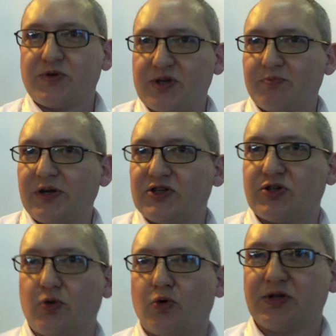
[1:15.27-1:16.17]
were simply
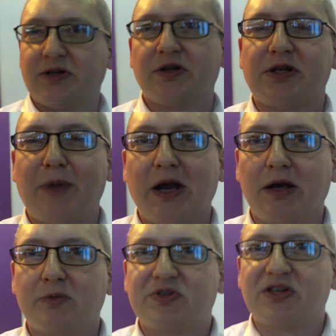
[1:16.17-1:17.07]
stored in the domain
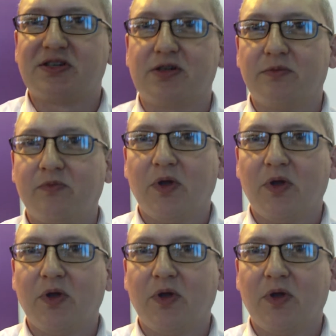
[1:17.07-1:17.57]
name system,